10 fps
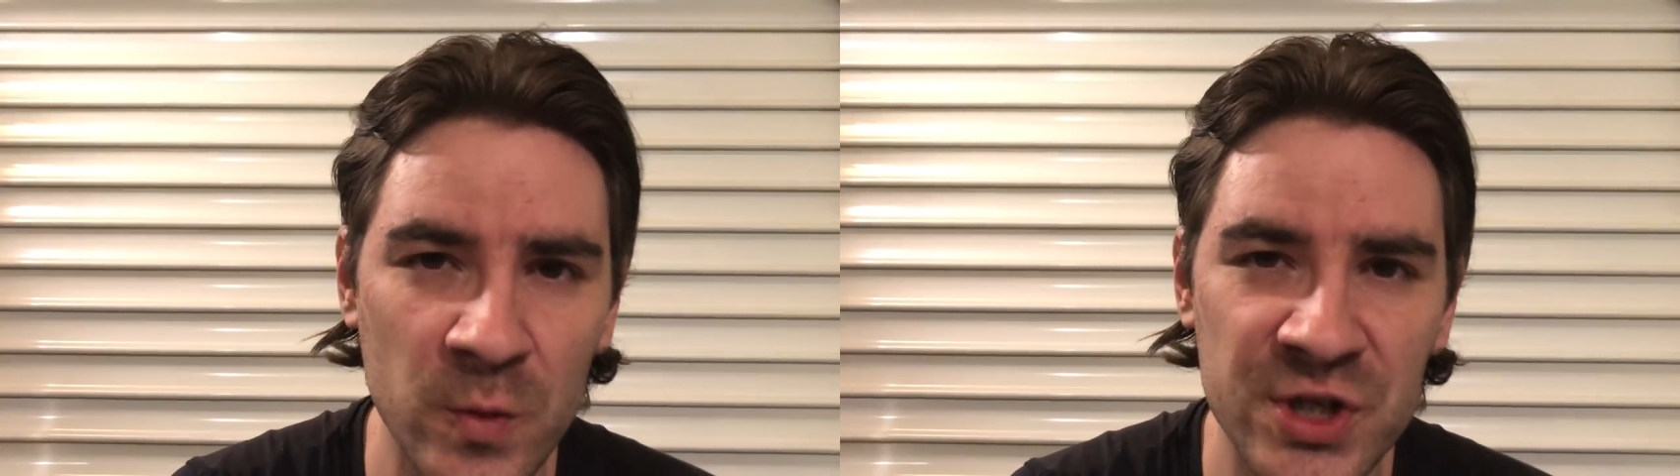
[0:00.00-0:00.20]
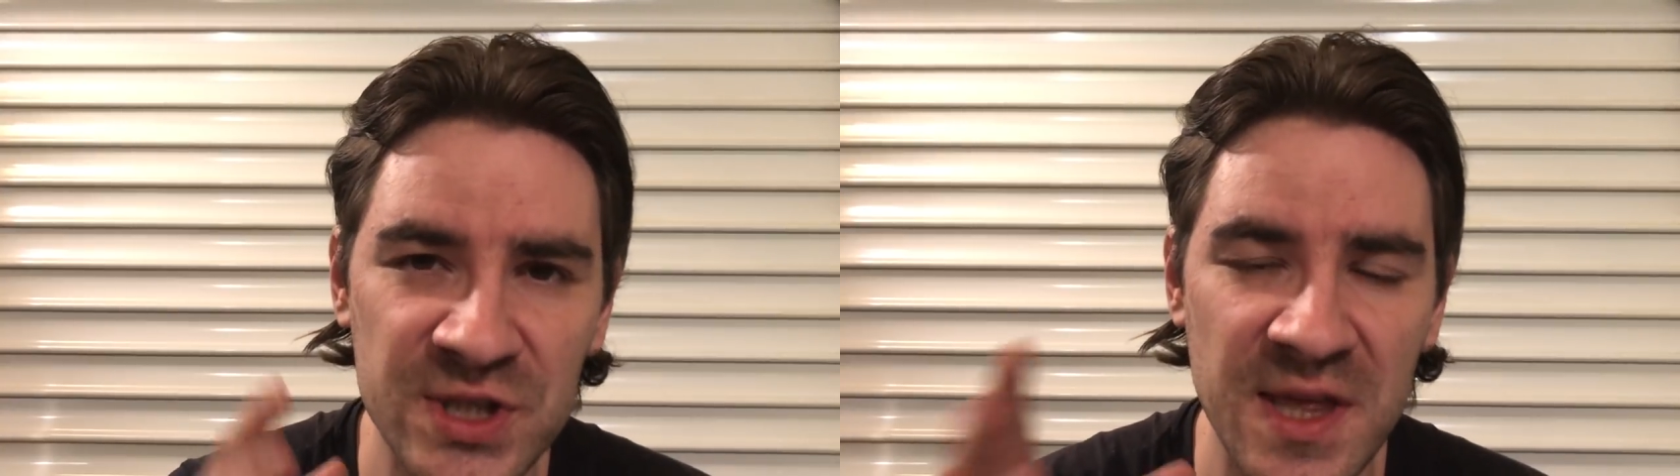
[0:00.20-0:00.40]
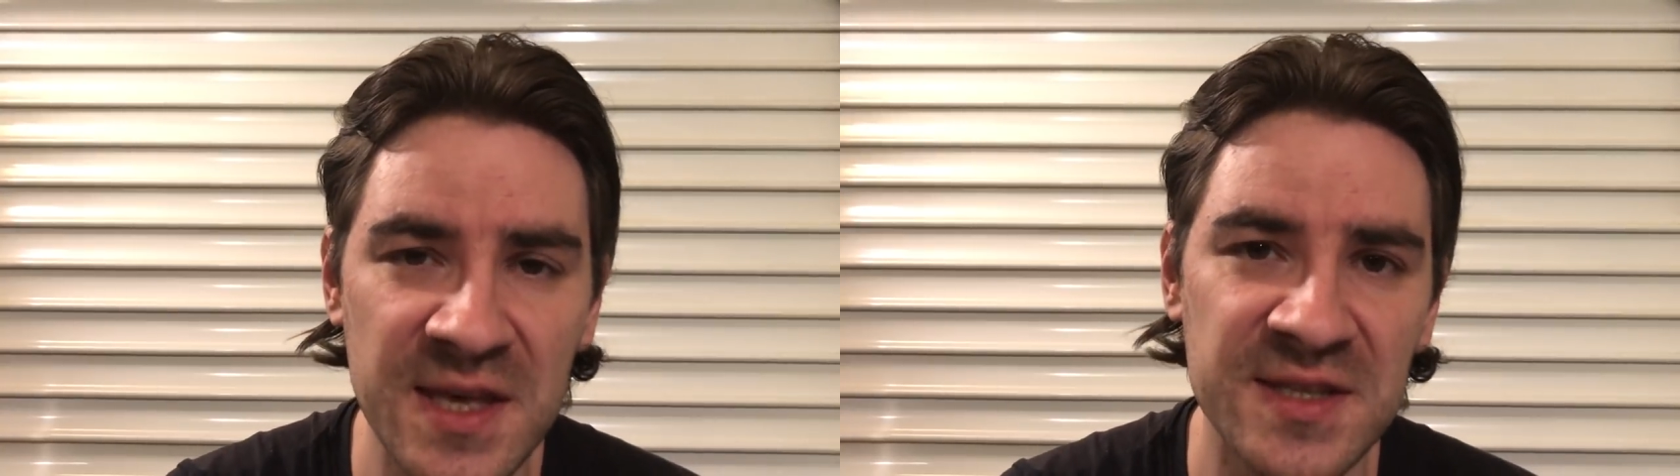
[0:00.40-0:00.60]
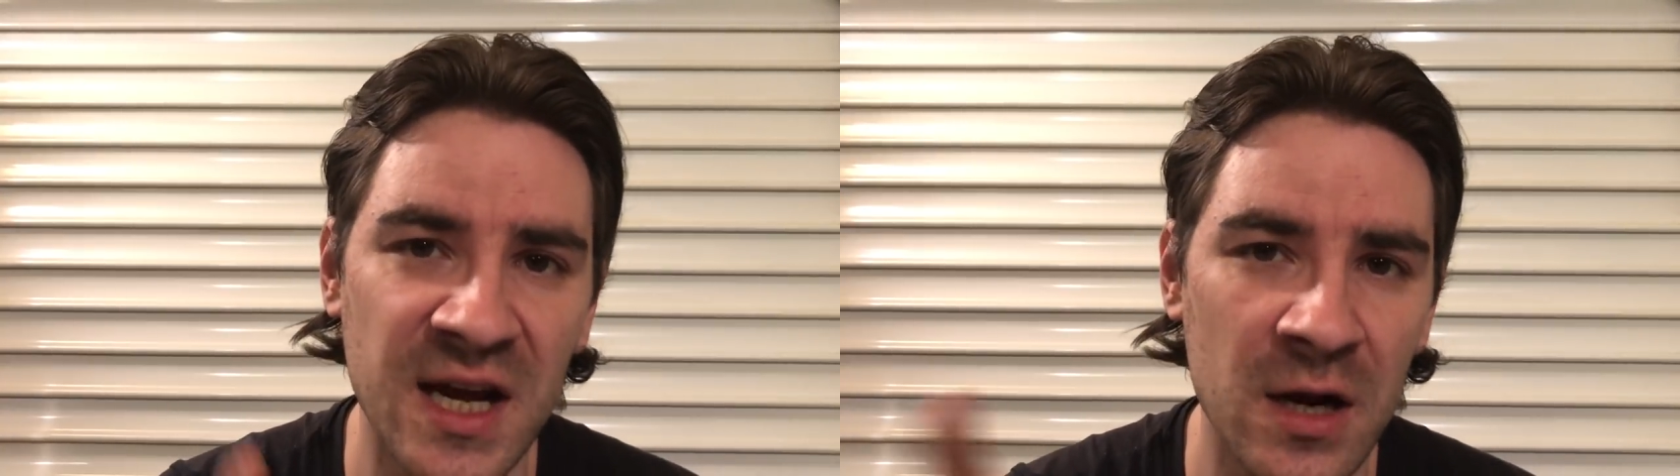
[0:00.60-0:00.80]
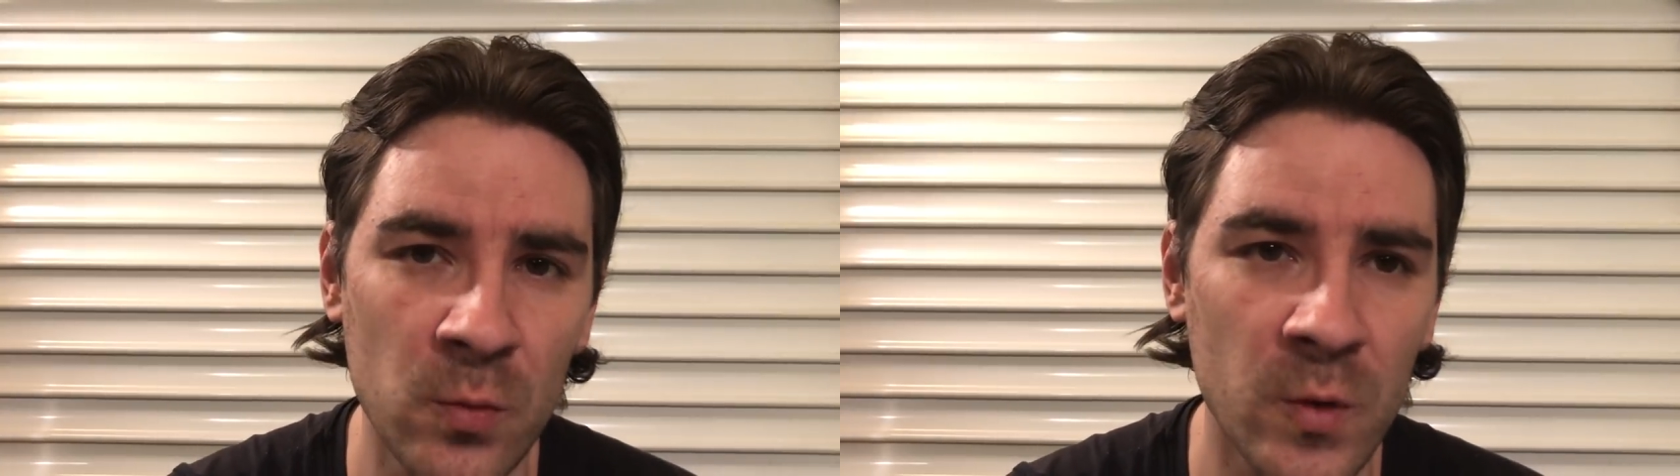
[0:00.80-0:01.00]
which things
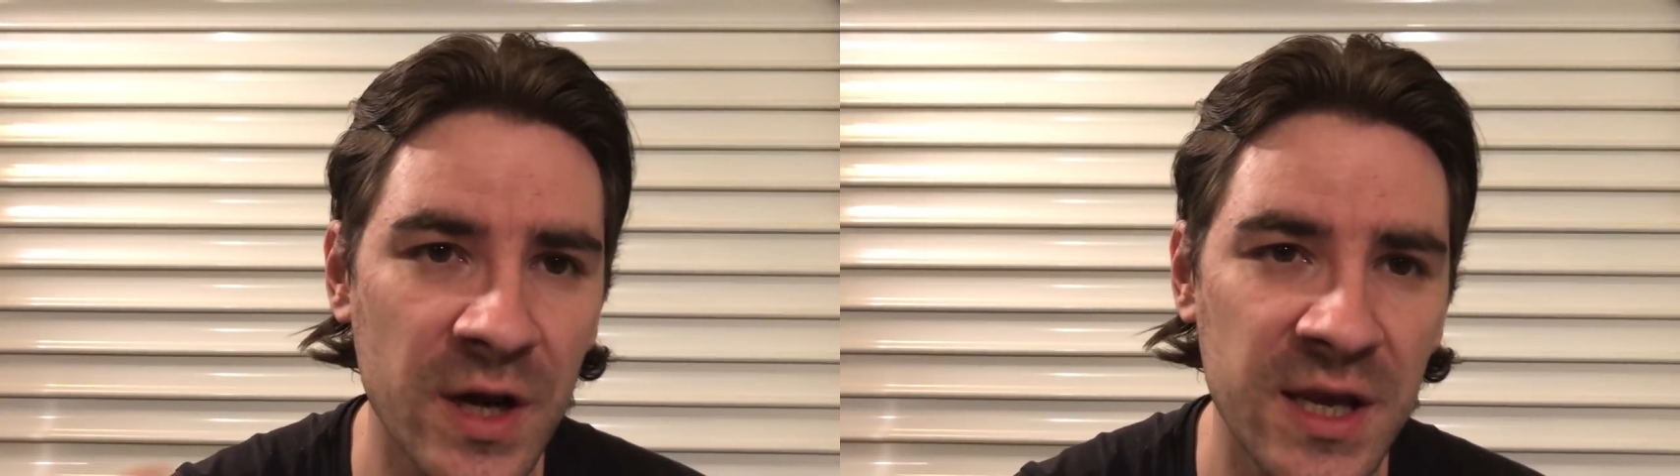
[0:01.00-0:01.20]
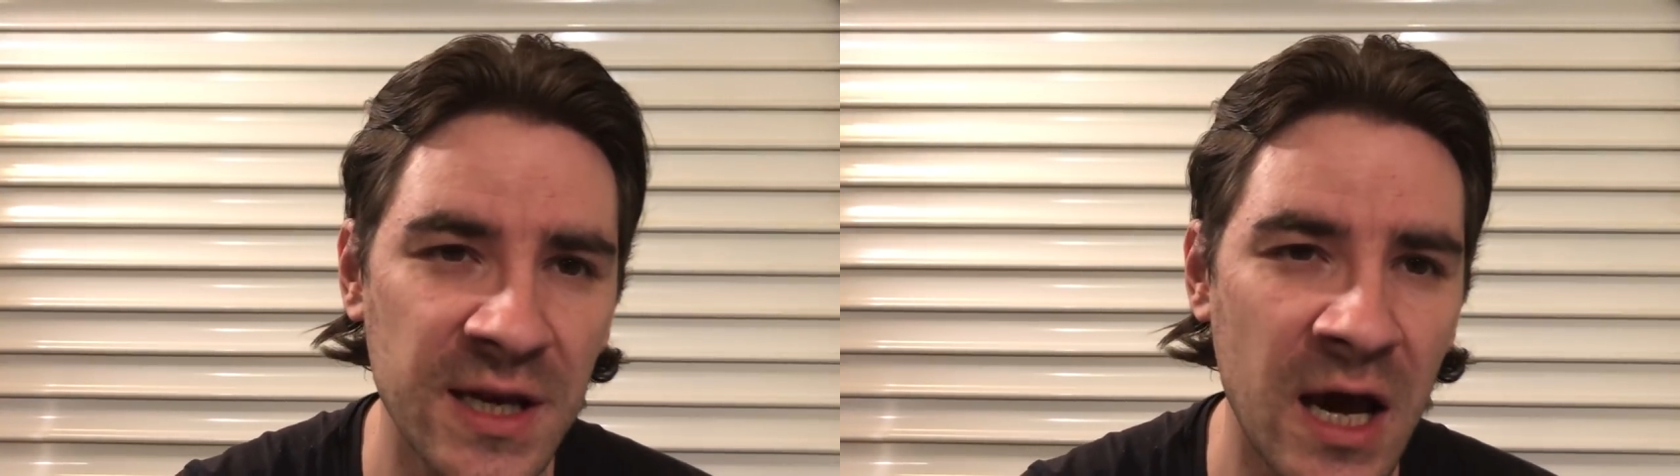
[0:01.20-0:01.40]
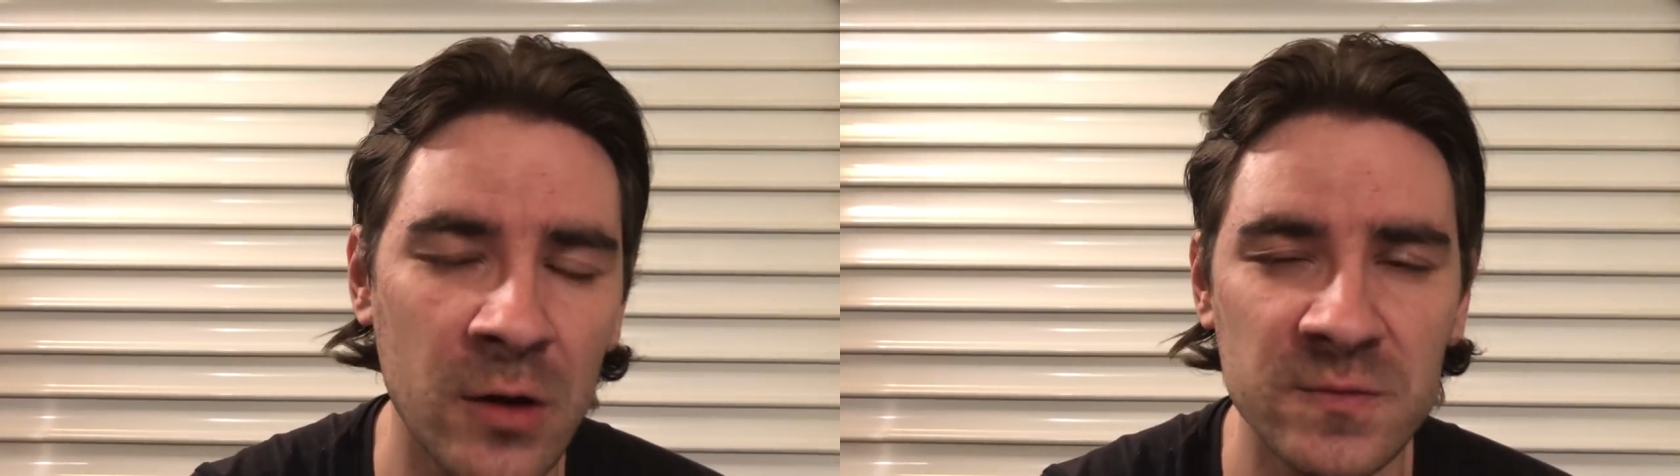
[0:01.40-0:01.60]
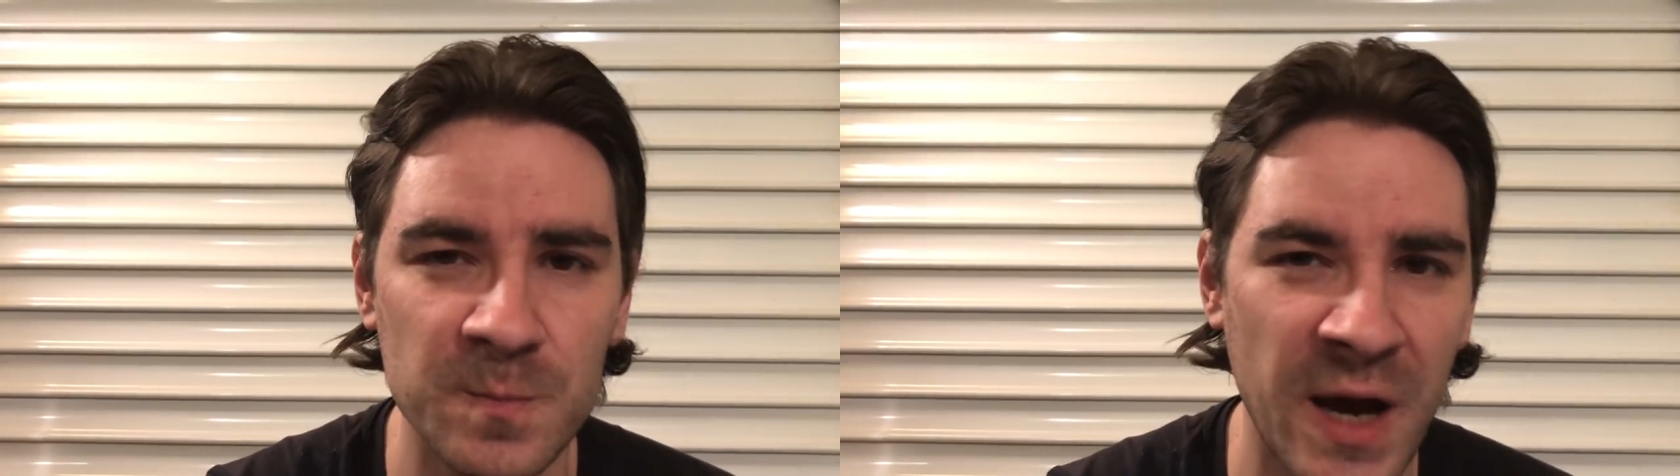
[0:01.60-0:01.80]
aren't working out,